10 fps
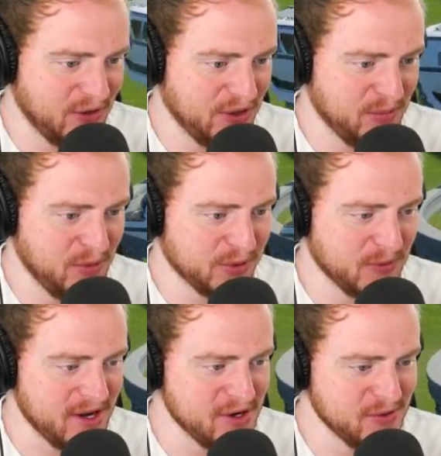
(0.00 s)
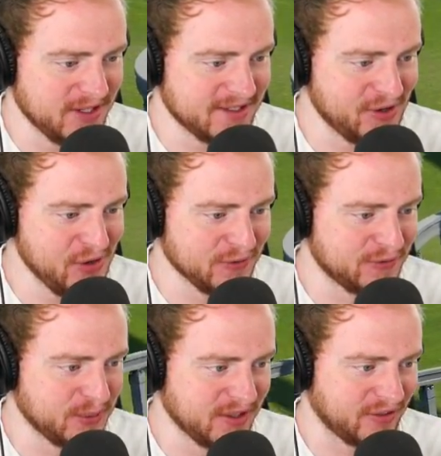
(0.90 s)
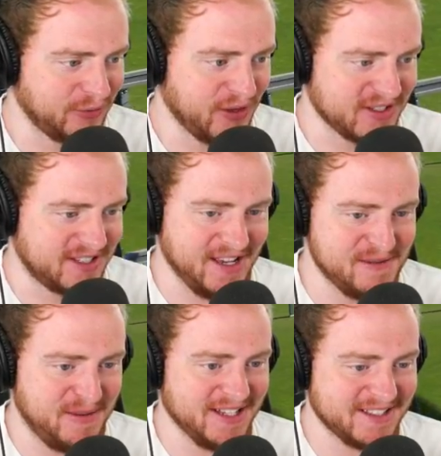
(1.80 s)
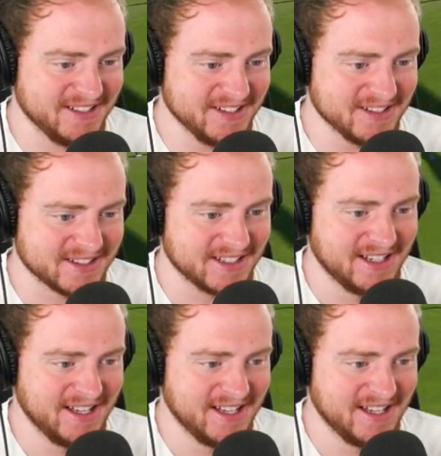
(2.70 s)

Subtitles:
the monorail is off with its first set of passengers.